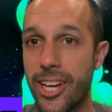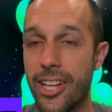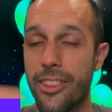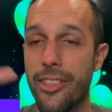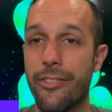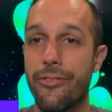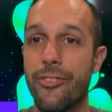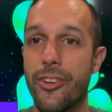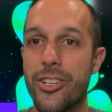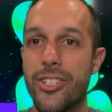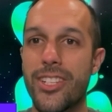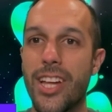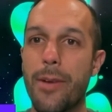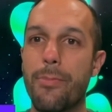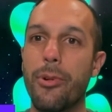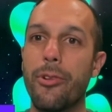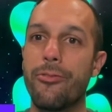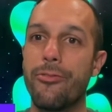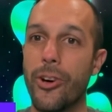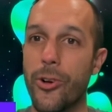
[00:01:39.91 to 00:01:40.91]
The first
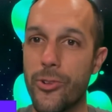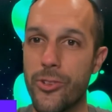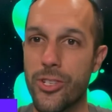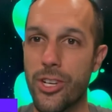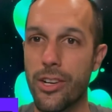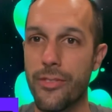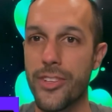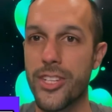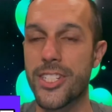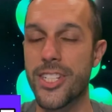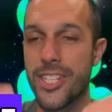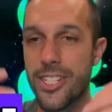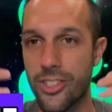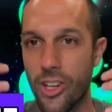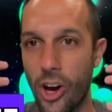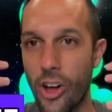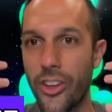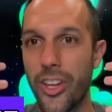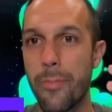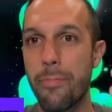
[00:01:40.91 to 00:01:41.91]
type of phone service is
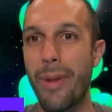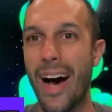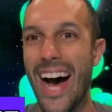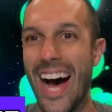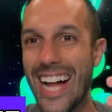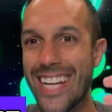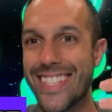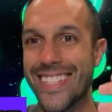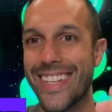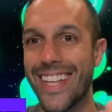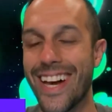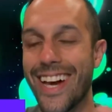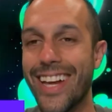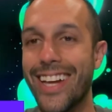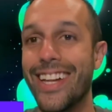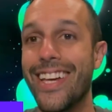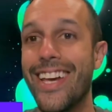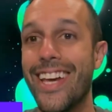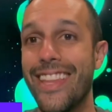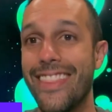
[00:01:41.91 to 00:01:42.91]
called a POTS
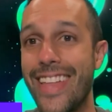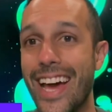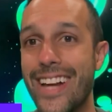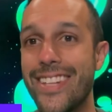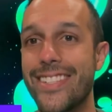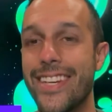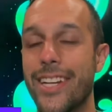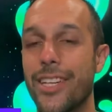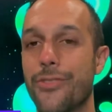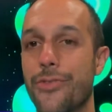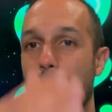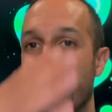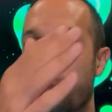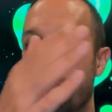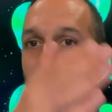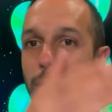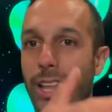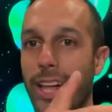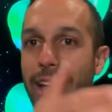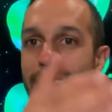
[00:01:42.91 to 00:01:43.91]
line. That stands for
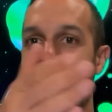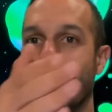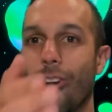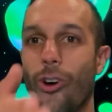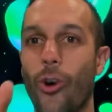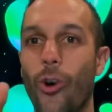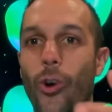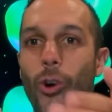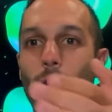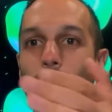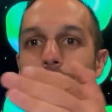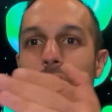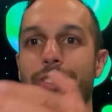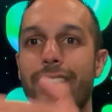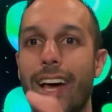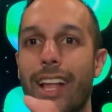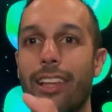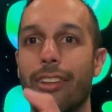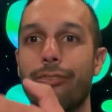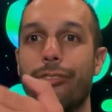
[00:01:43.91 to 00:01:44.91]
plain old
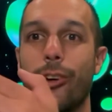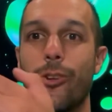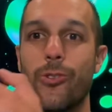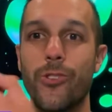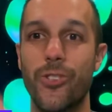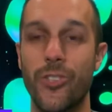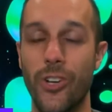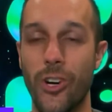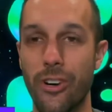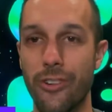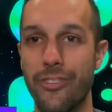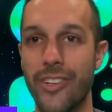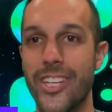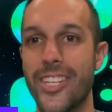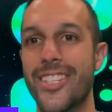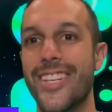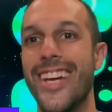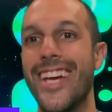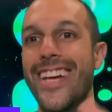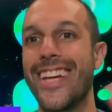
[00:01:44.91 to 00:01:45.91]
telephone
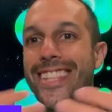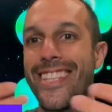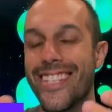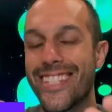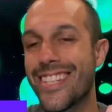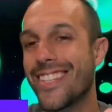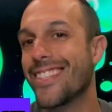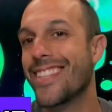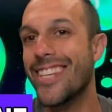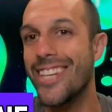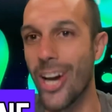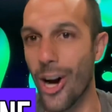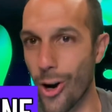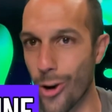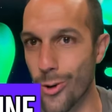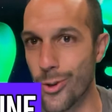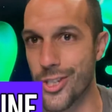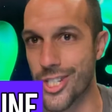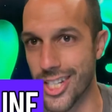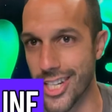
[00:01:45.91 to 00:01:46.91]
service. This is the
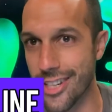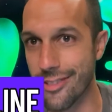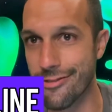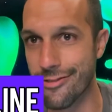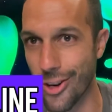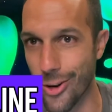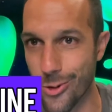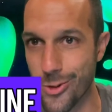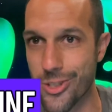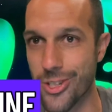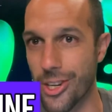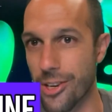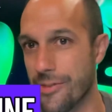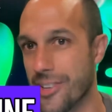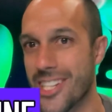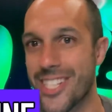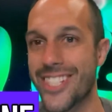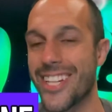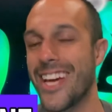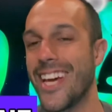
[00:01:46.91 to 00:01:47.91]
OG phone
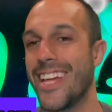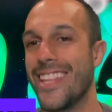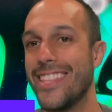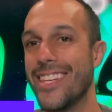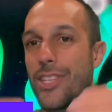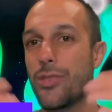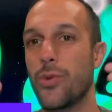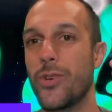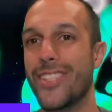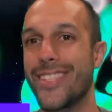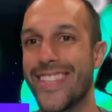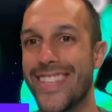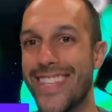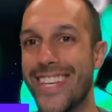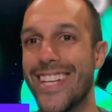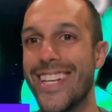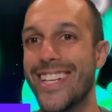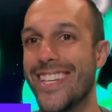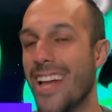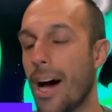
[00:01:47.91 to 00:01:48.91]
service. This was
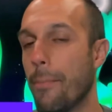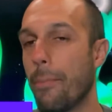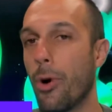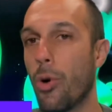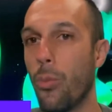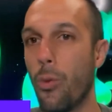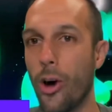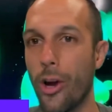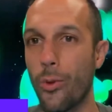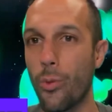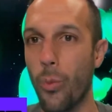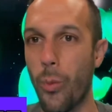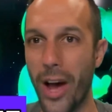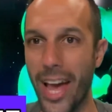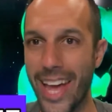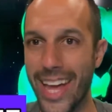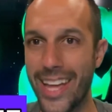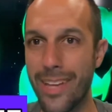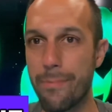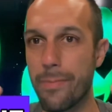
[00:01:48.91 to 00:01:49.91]
the #1
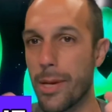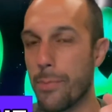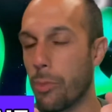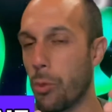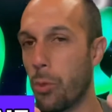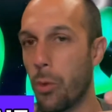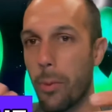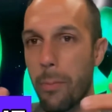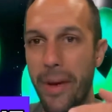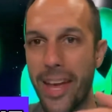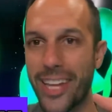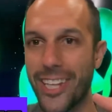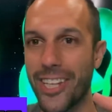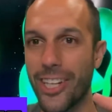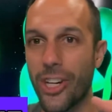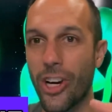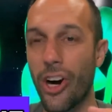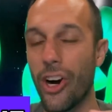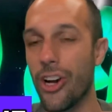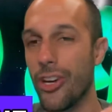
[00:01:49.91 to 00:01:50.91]
way people were making
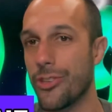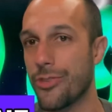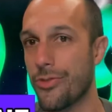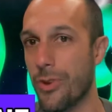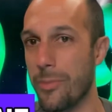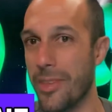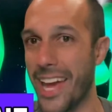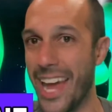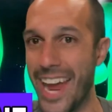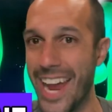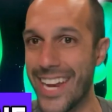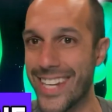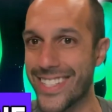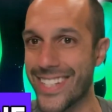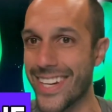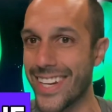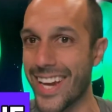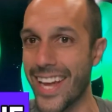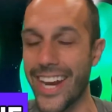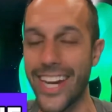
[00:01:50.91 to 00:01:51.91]
calls from the
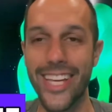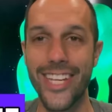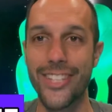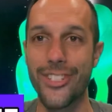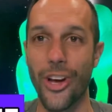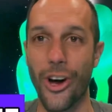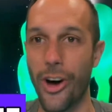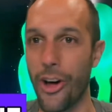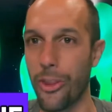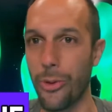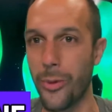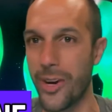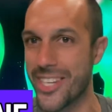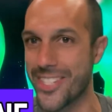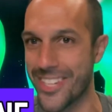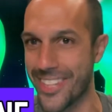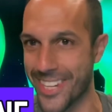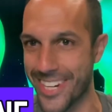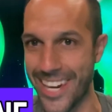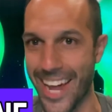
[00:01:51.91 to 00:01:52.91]
1880s all the way
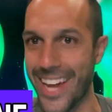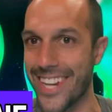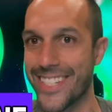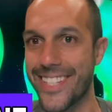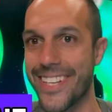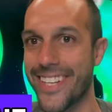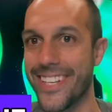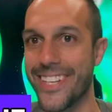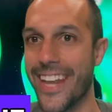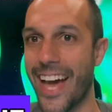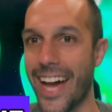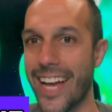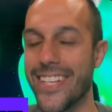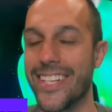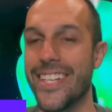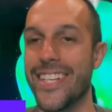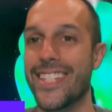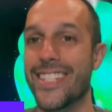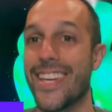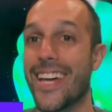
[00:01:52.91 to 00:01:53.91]
to the
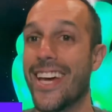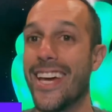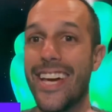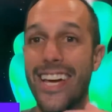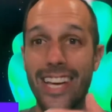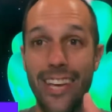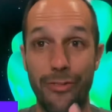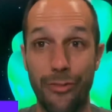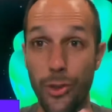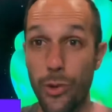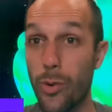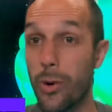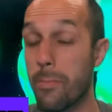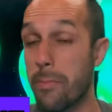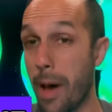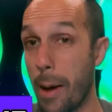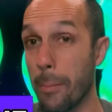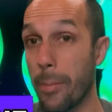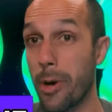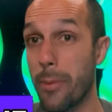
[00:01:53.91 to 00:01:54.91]
1990s. If you
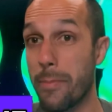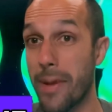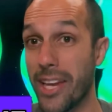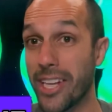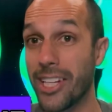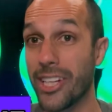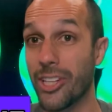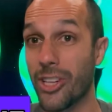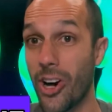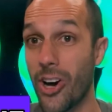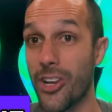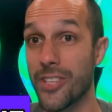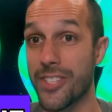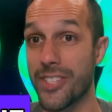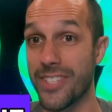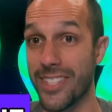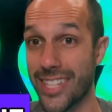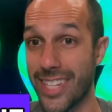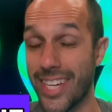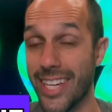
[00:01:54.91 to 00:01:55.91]
remember making calls
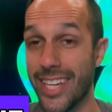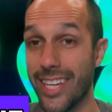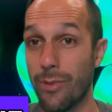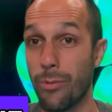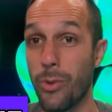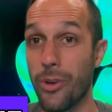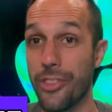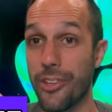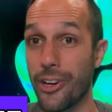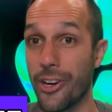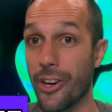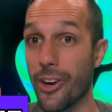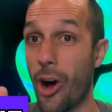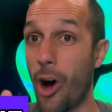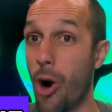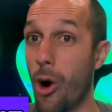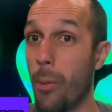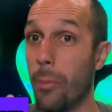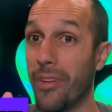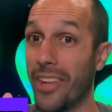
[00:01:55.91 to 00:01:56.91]
as a kid with your
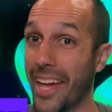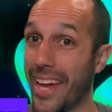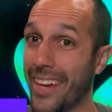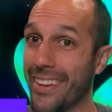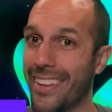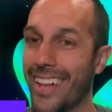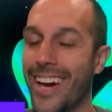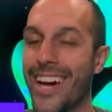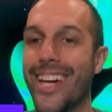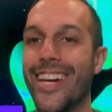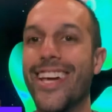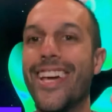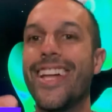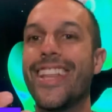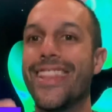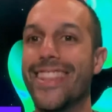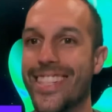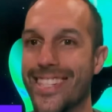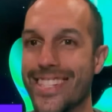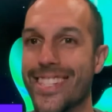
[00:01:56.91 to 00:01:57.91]
home landline,
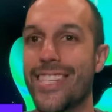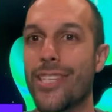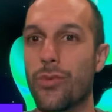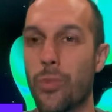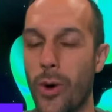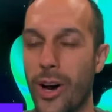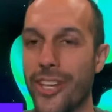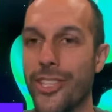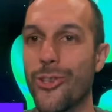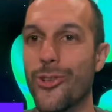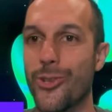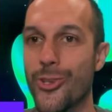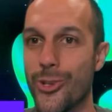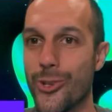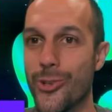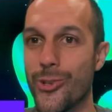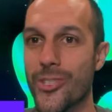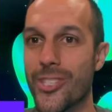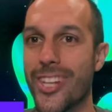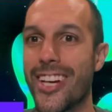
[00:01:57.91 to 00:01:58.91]
this is what you
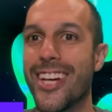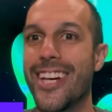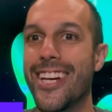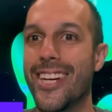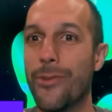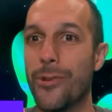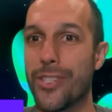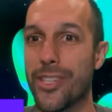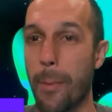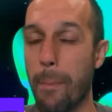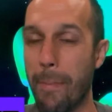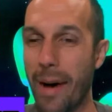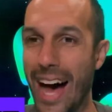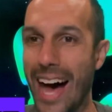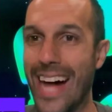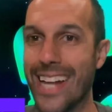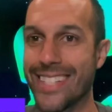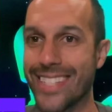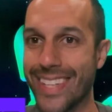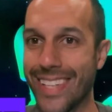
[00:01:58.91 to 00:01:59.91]
used. It was a
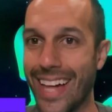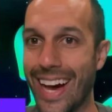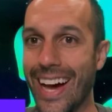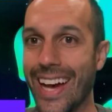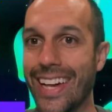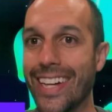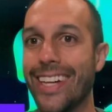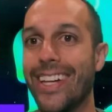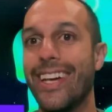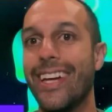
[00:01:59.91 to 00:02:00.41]
POTS line.